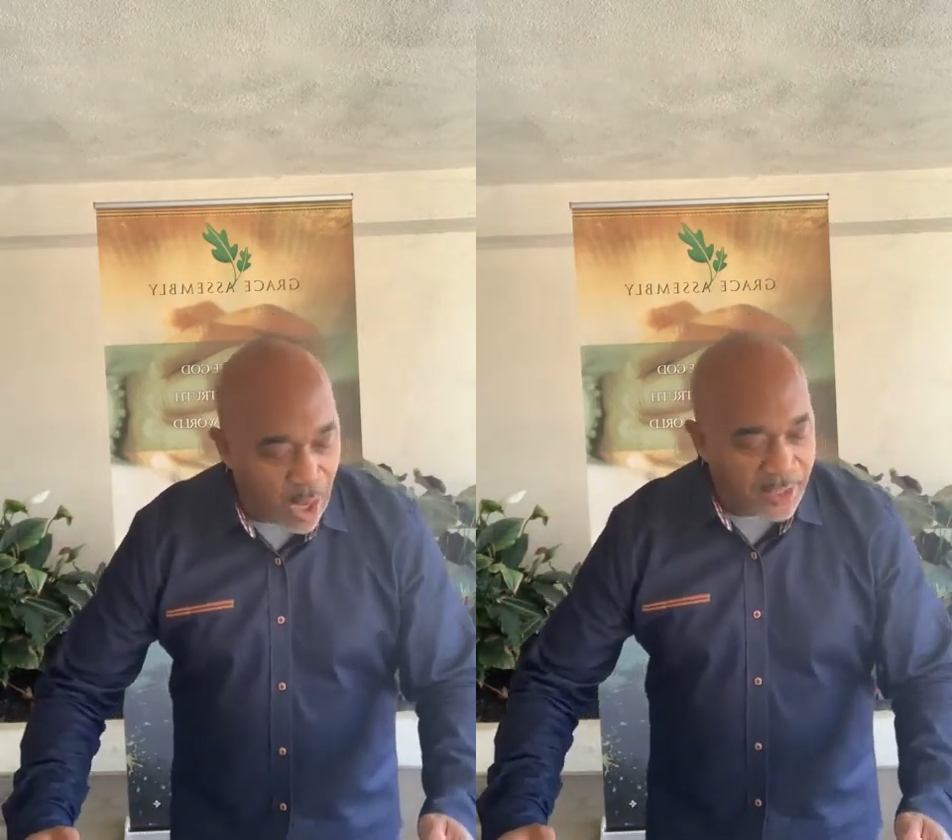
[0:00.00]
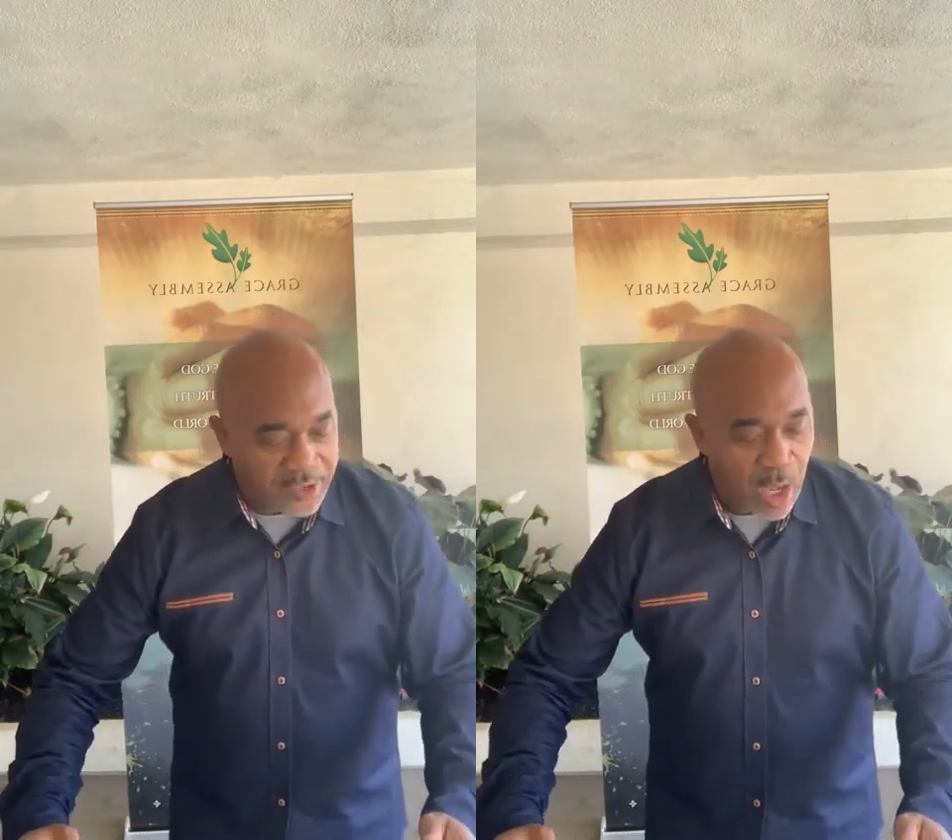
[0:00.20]

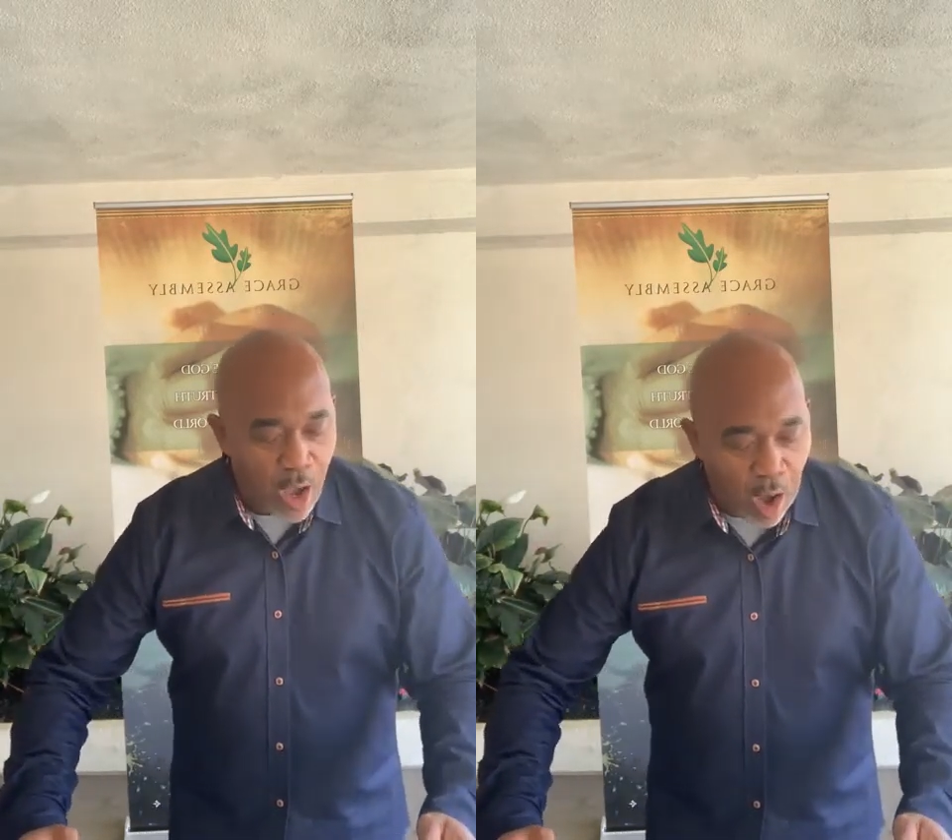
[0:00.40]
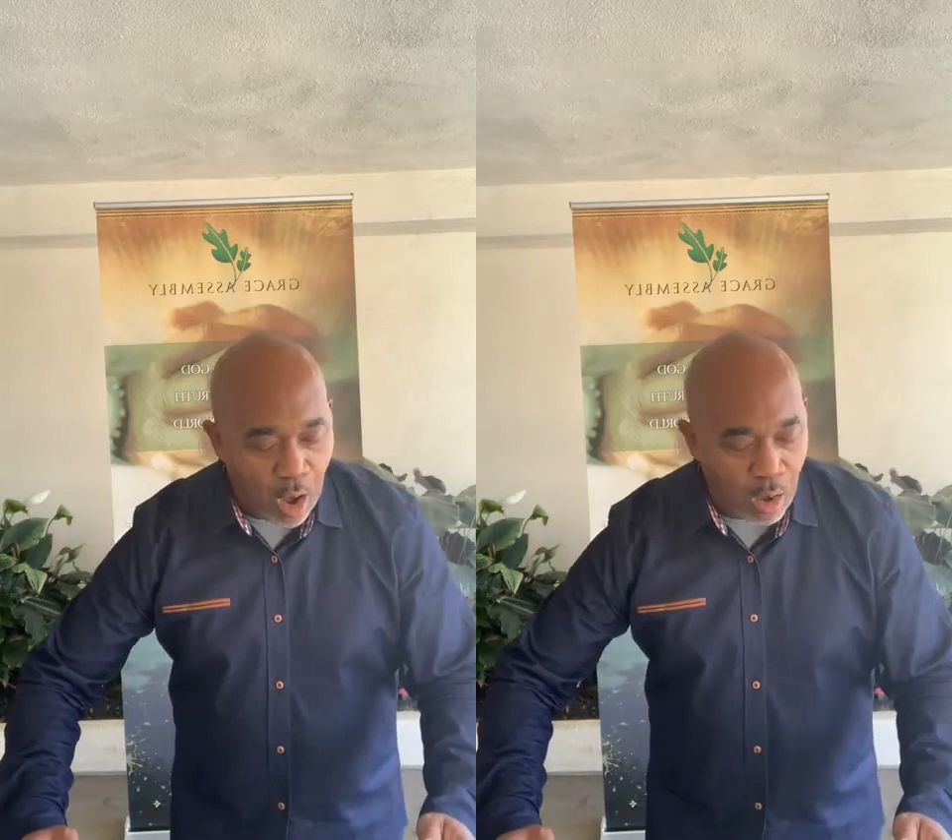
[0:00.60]
lost
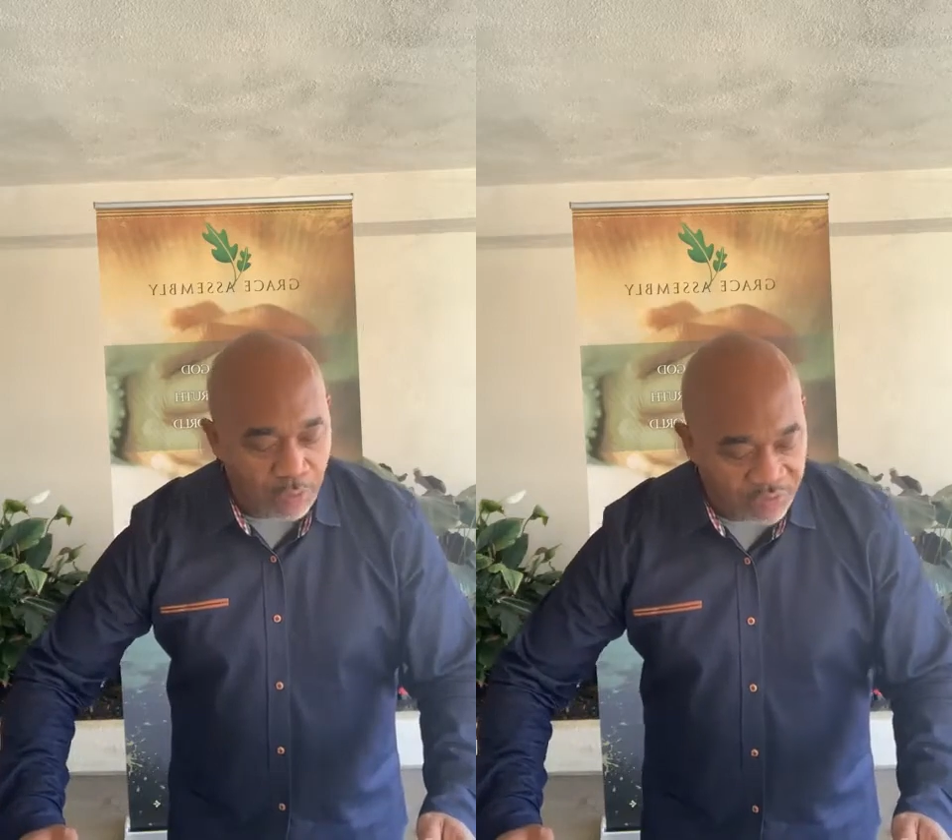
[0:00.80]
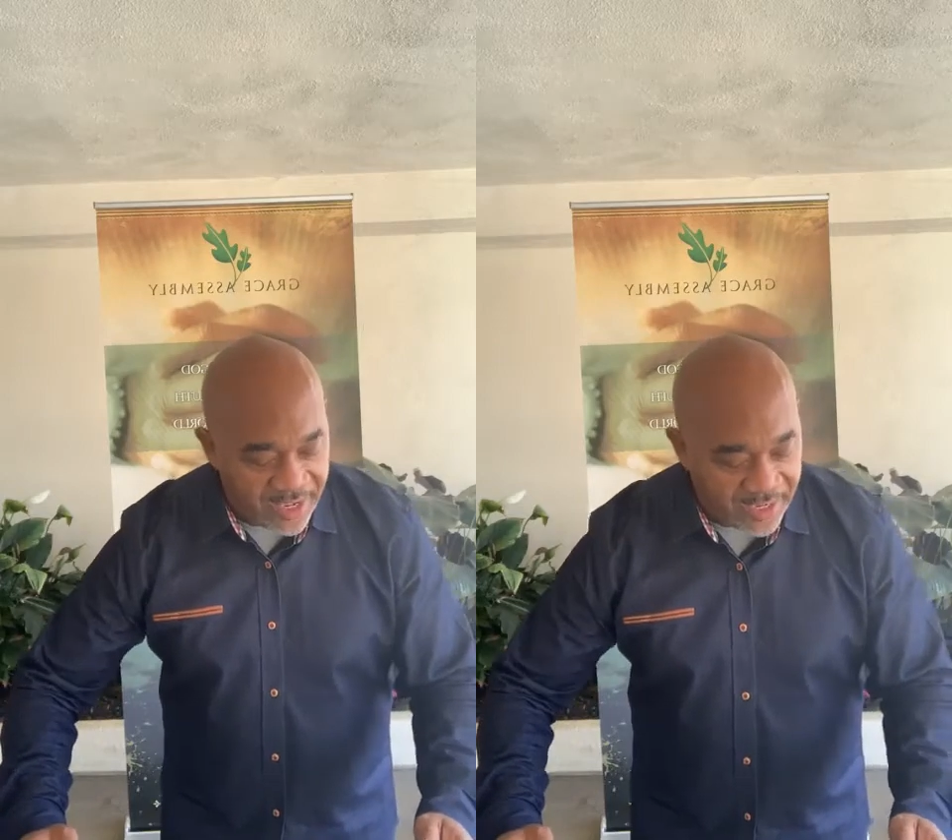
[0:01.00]

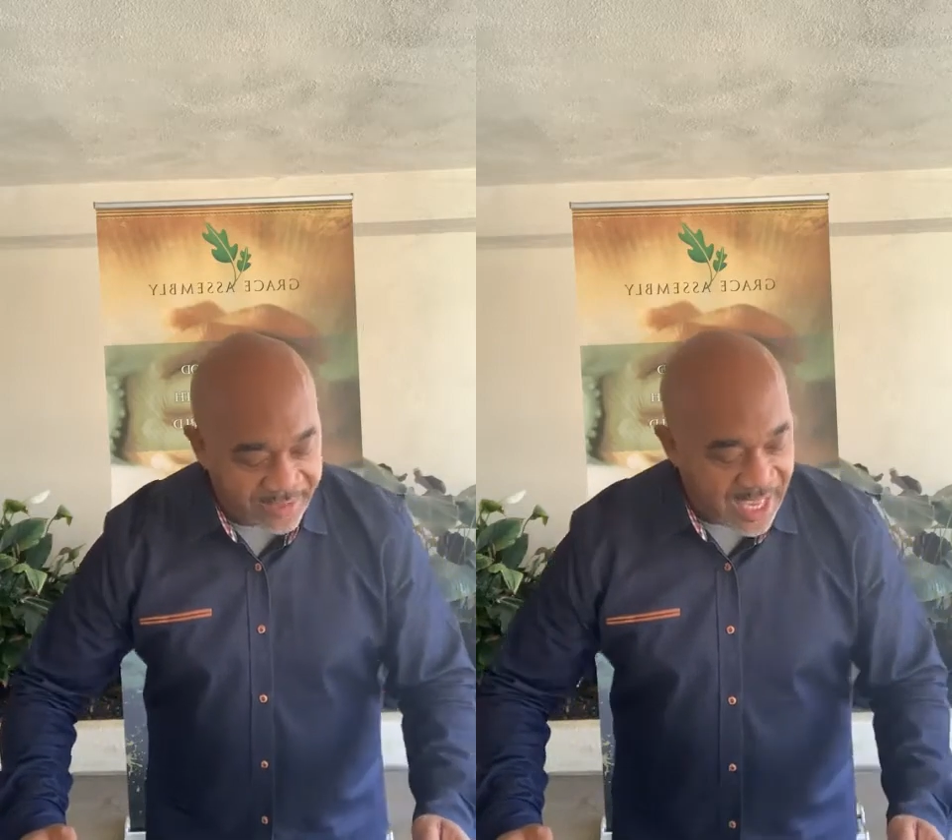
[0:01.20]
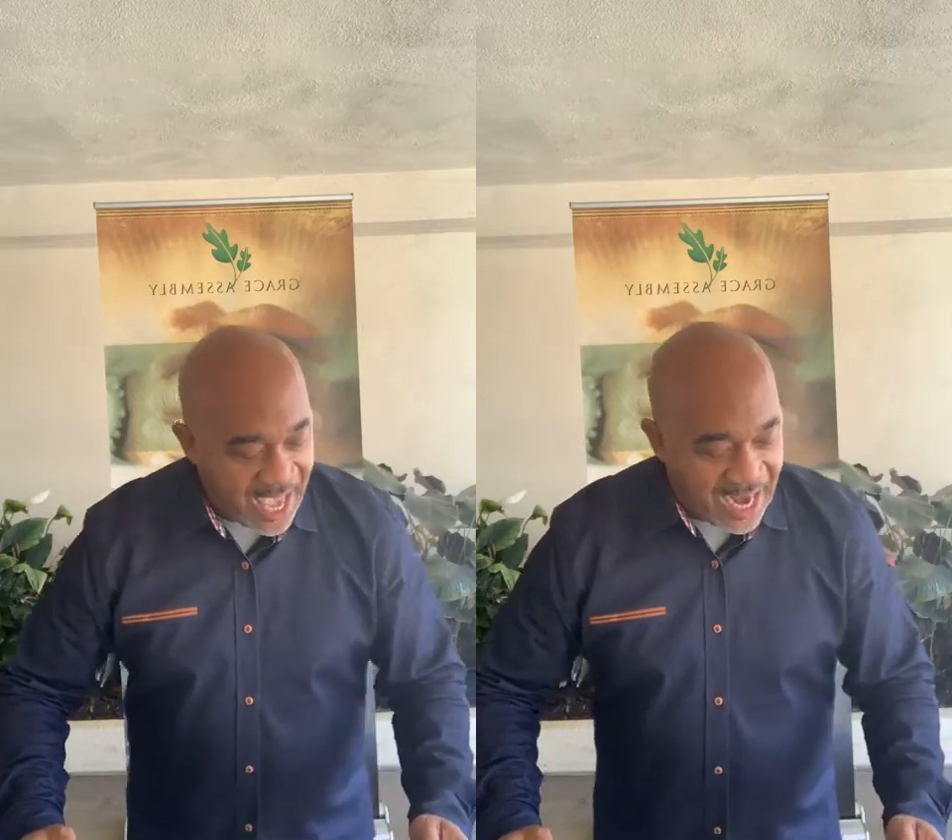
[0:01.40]
all
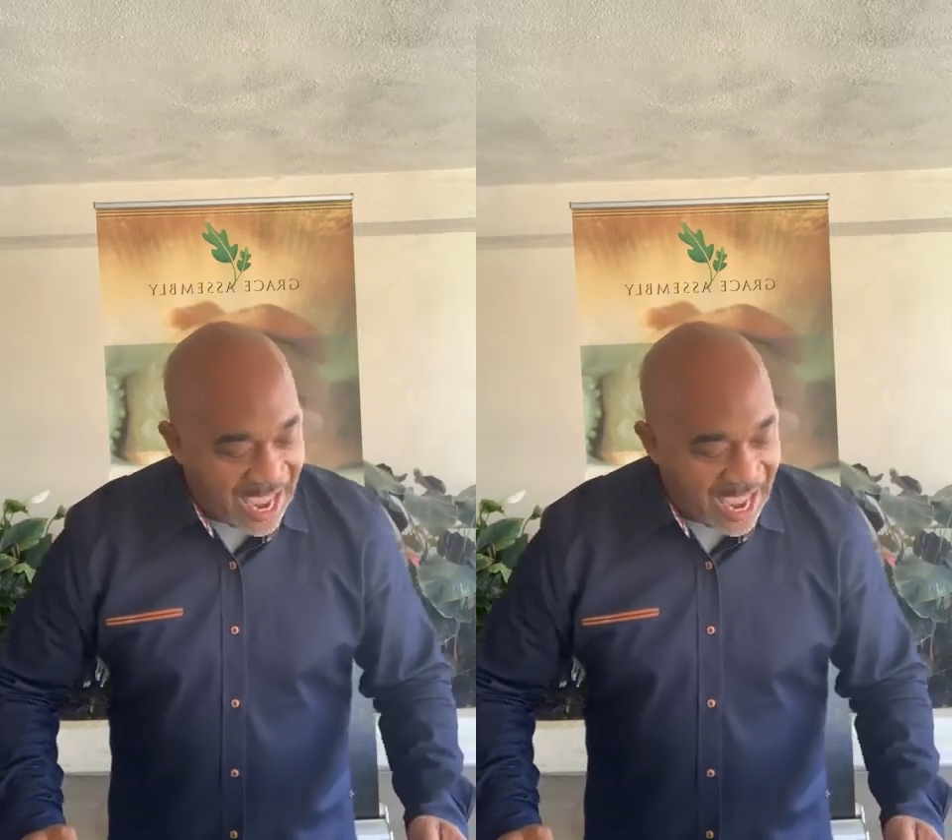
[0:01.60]
things,